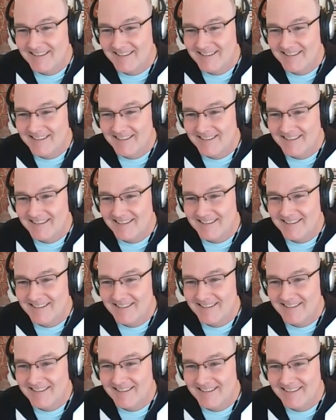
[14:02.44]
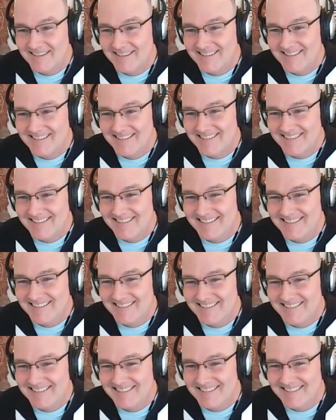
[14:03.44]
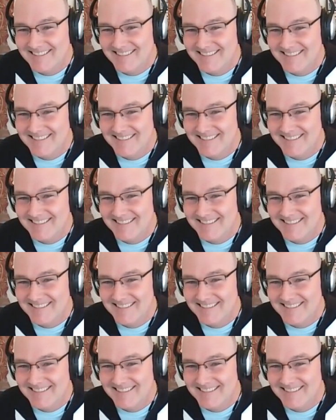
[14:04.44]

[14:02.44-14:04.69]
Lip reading: (not speaking)